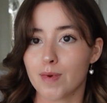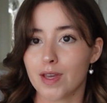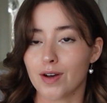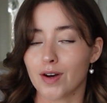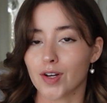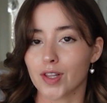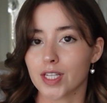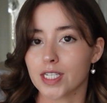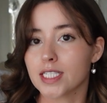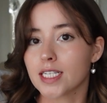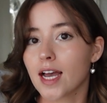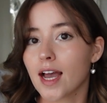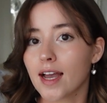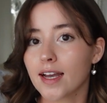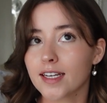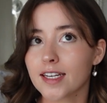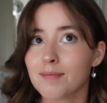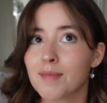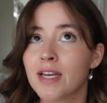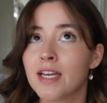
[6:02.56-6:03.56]
me all the
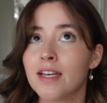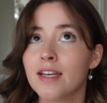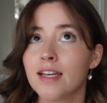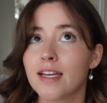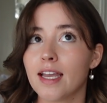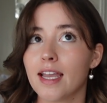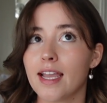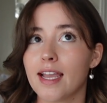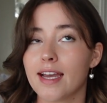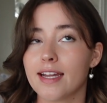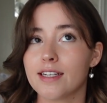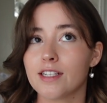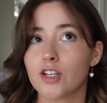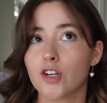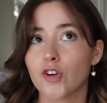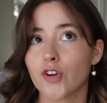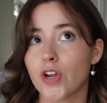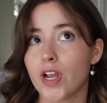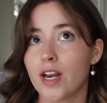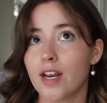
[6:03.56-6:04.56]
time and
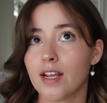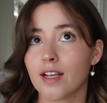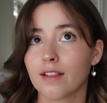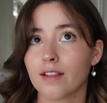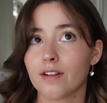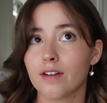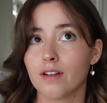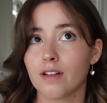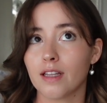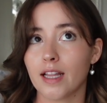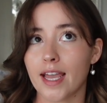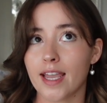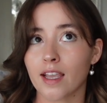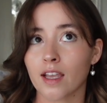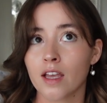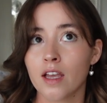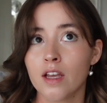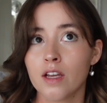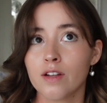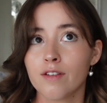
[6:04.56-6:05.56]
creating little like
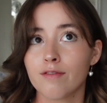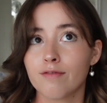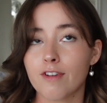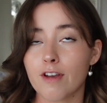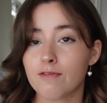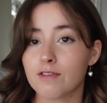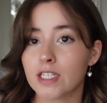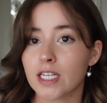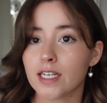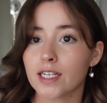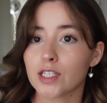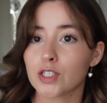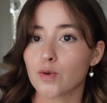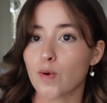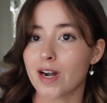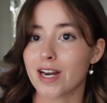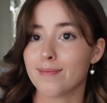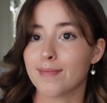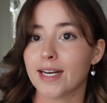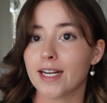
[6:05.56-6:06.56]
15 to
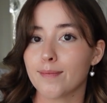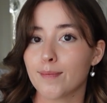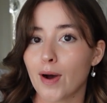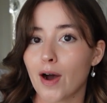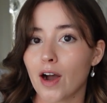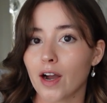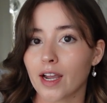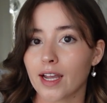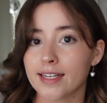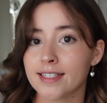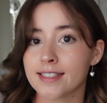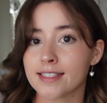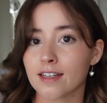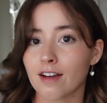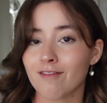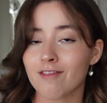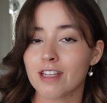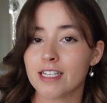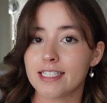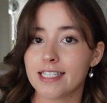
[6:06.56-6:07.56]
20 minute pockets
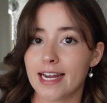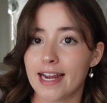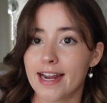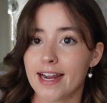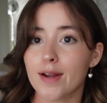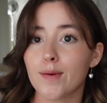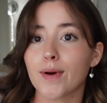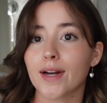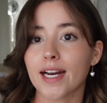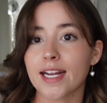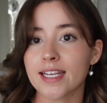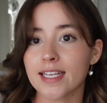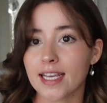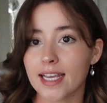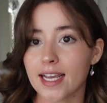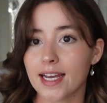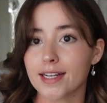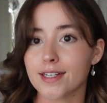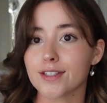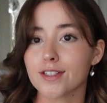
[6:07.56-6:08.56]
of the day when I
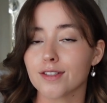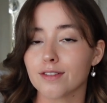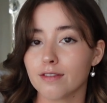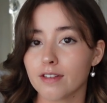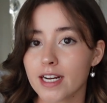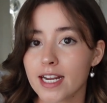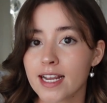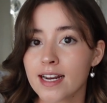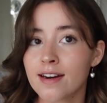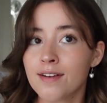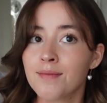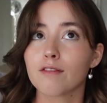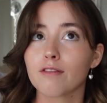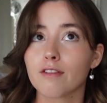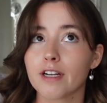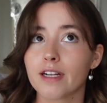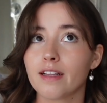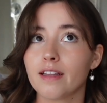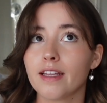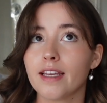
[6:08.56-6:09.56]
can to read
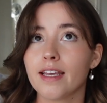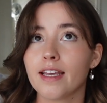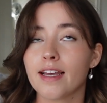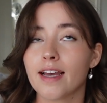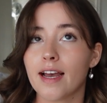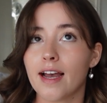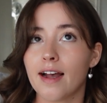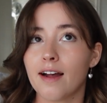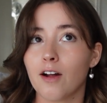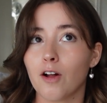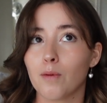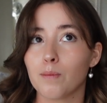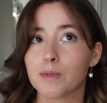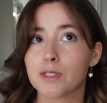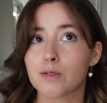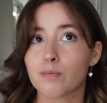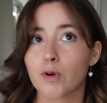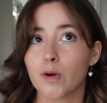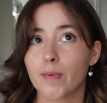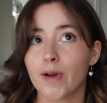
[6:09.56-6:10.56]
really
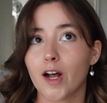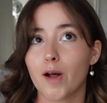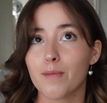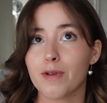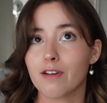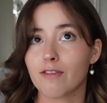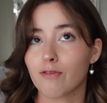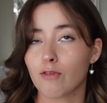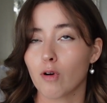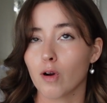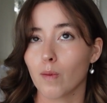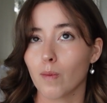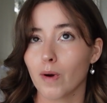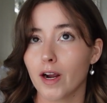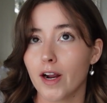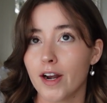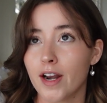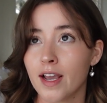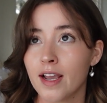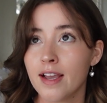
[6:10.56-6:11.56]
helps propel me
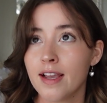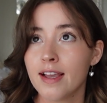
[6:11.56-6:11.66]
forward.